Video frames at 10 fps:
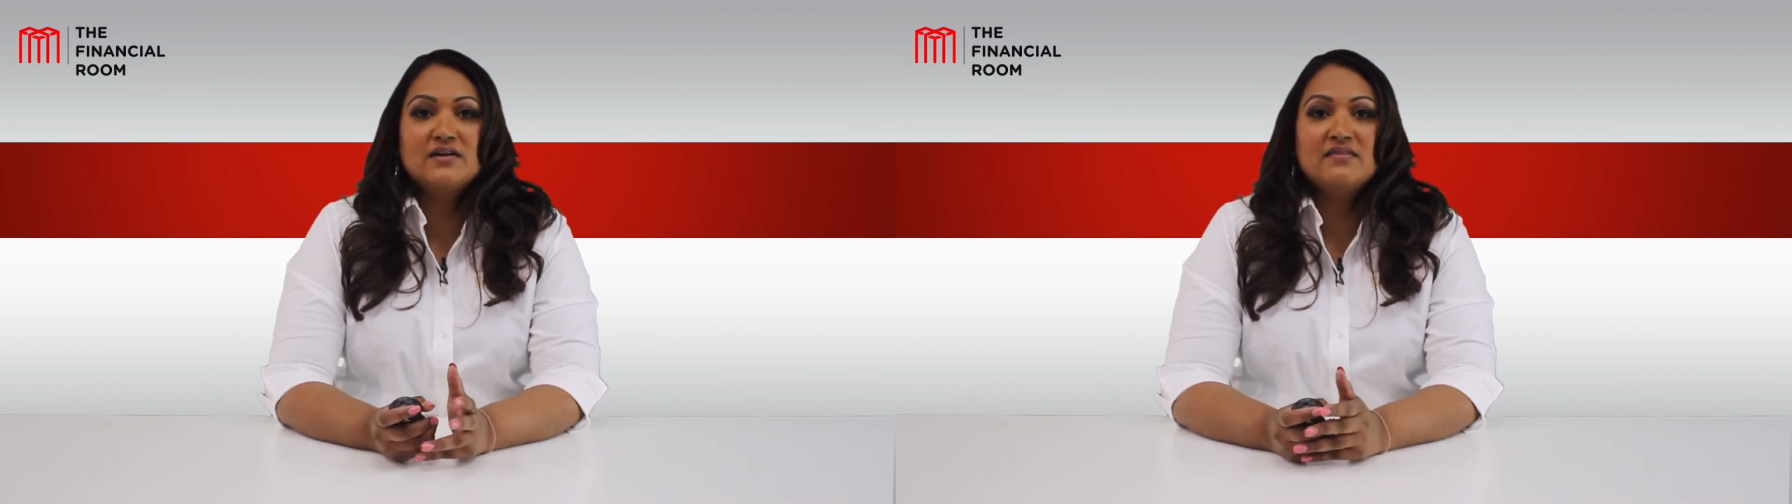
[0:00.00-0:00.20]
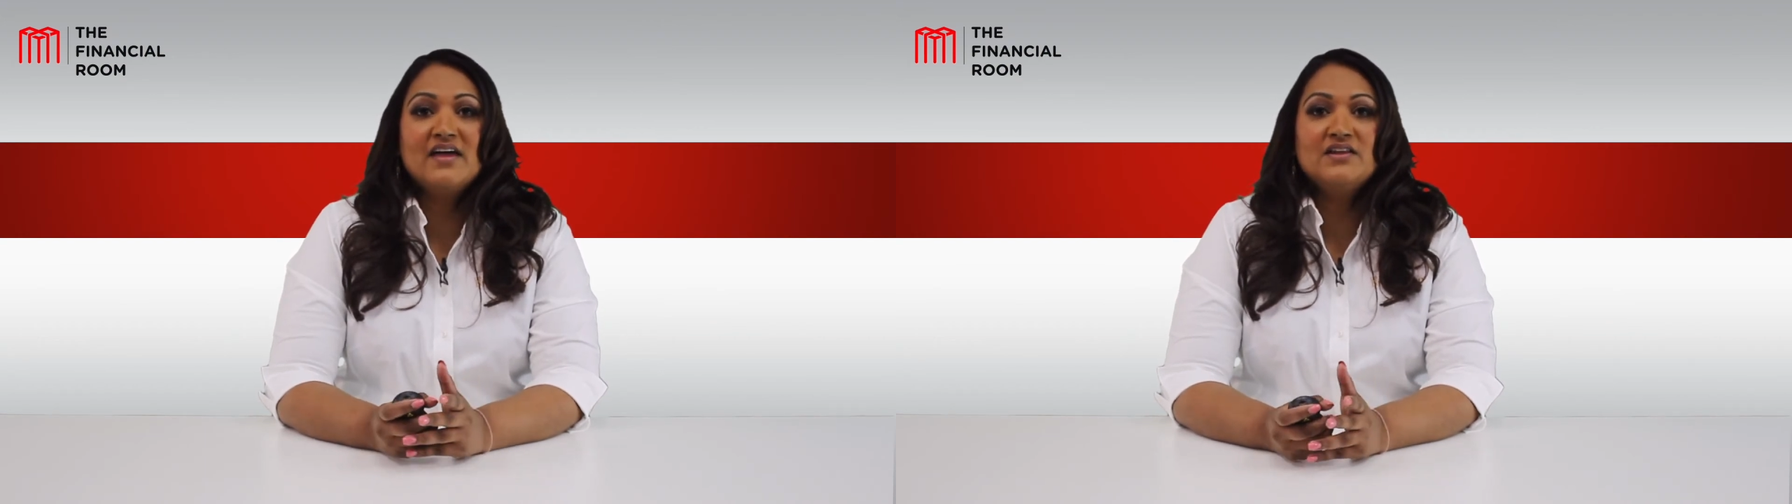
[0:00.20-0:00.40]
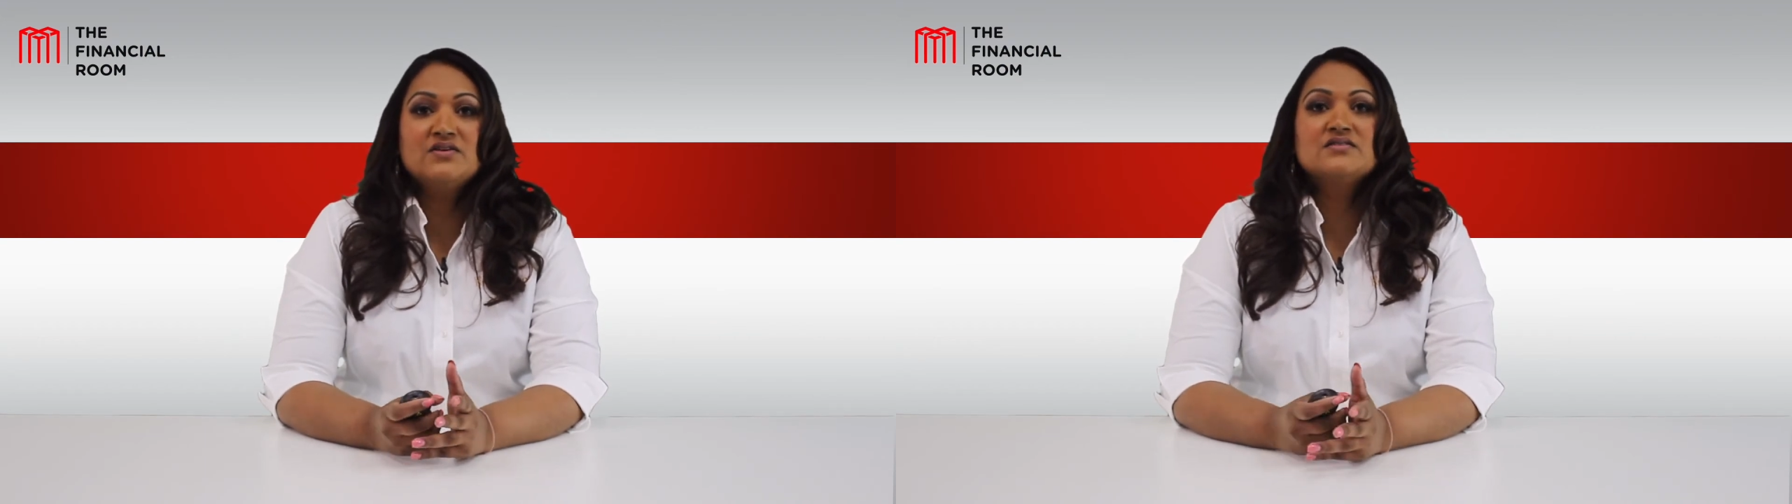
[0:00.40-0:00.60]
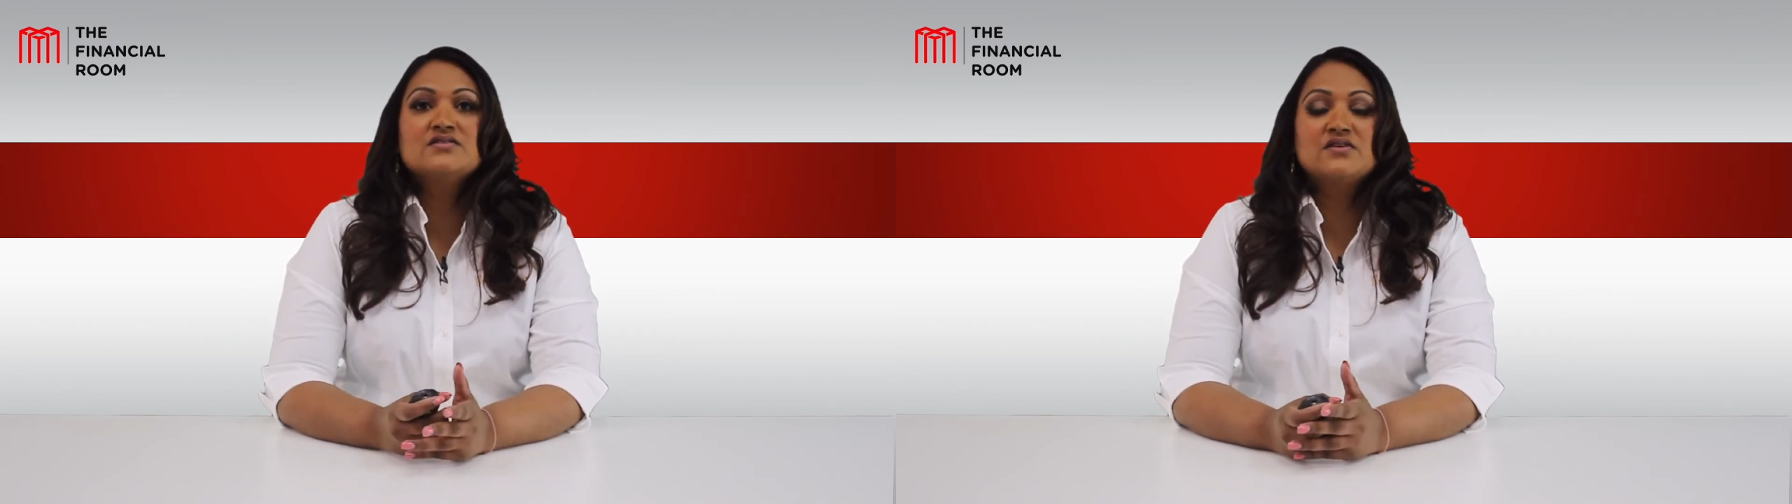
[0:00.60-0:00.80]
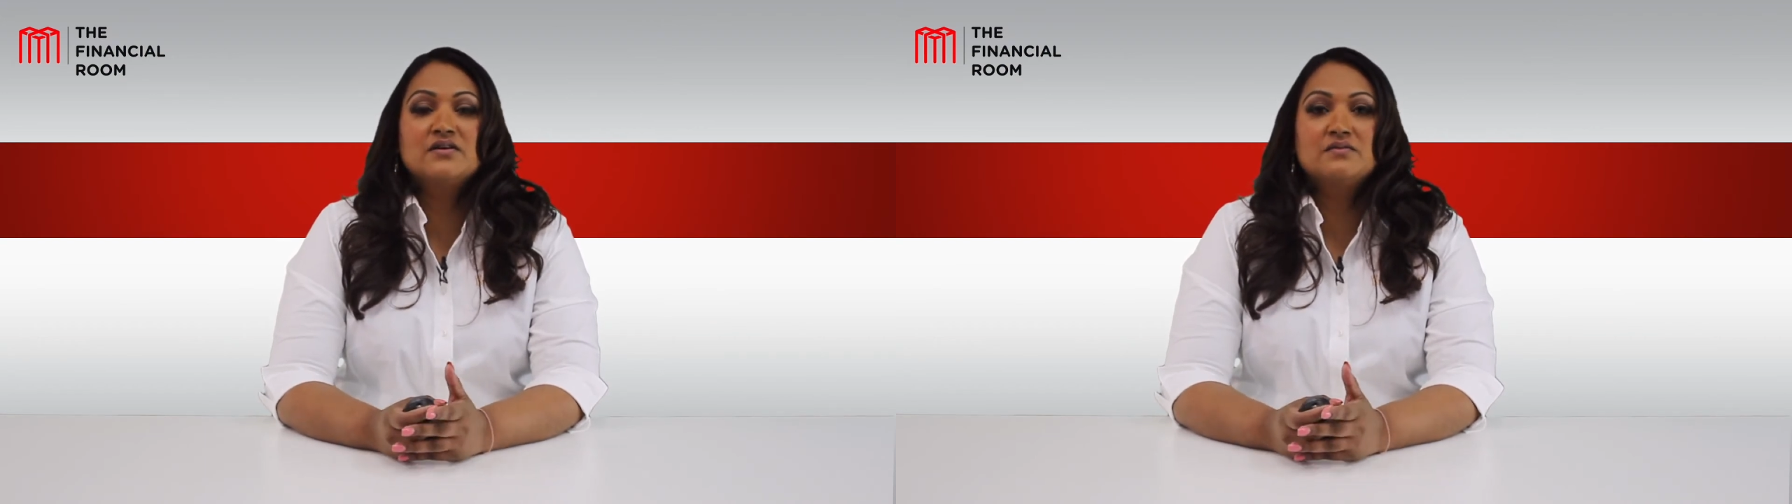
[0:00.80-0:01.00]
And then you can
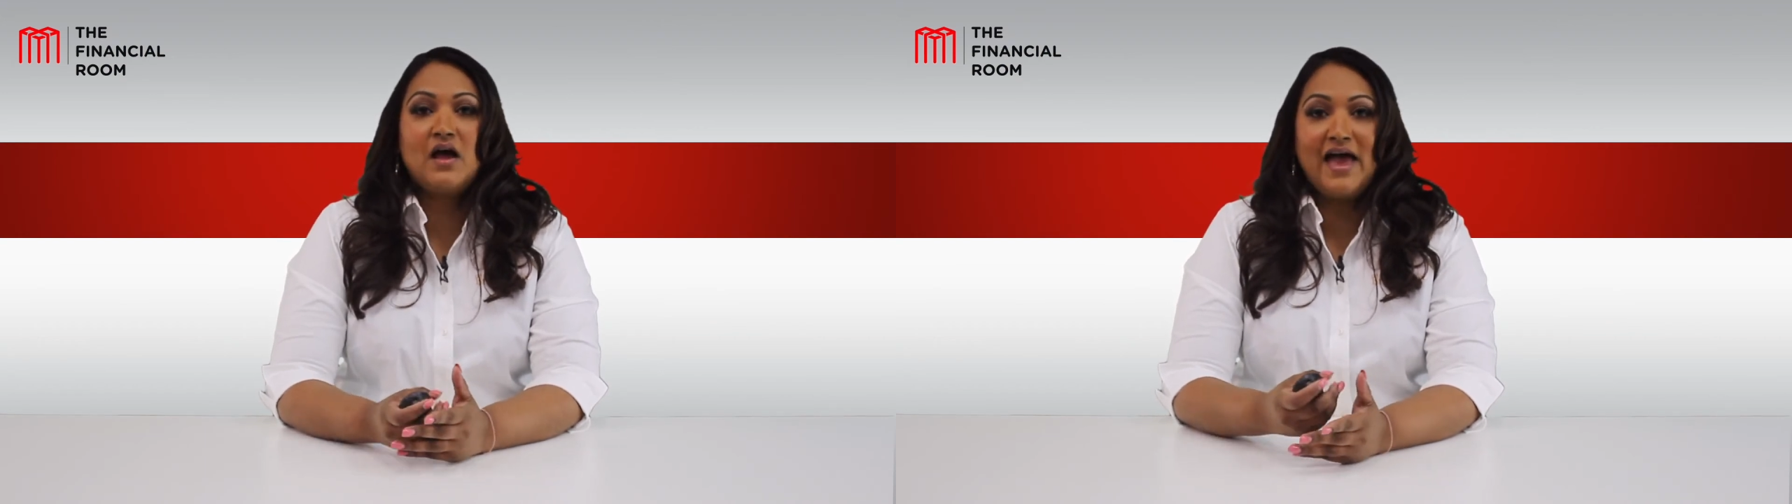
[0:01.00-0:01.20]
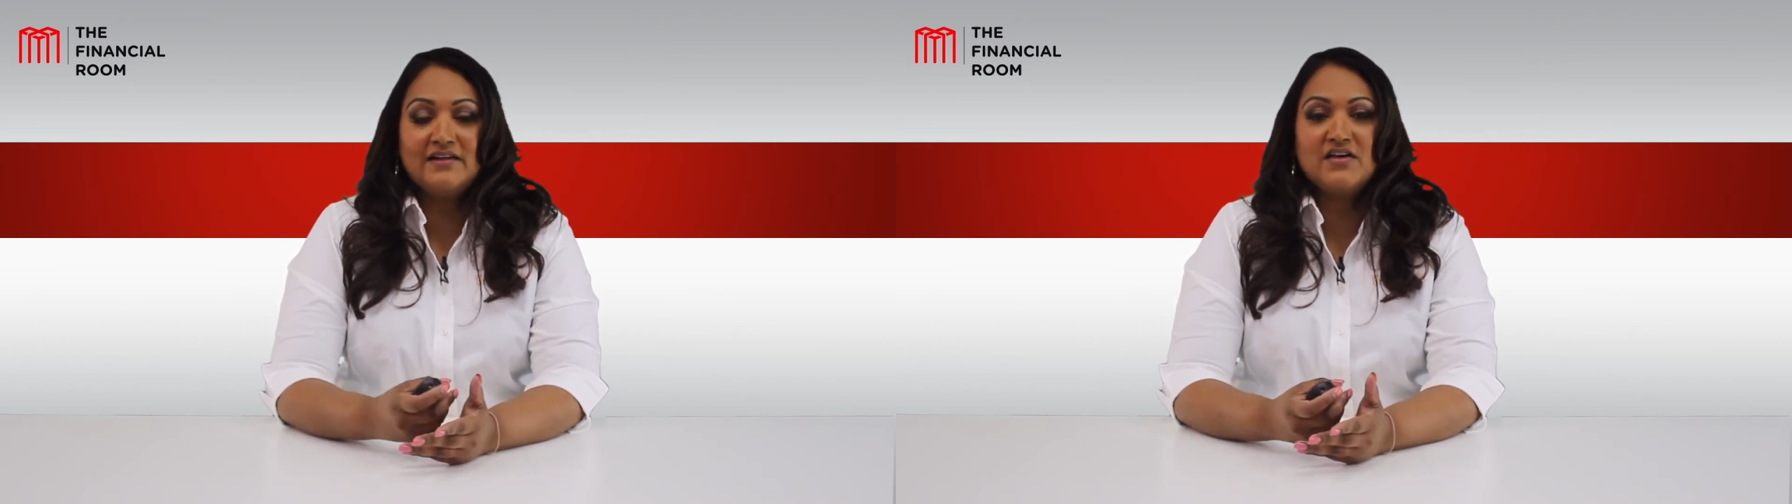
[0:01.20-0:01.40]
start adding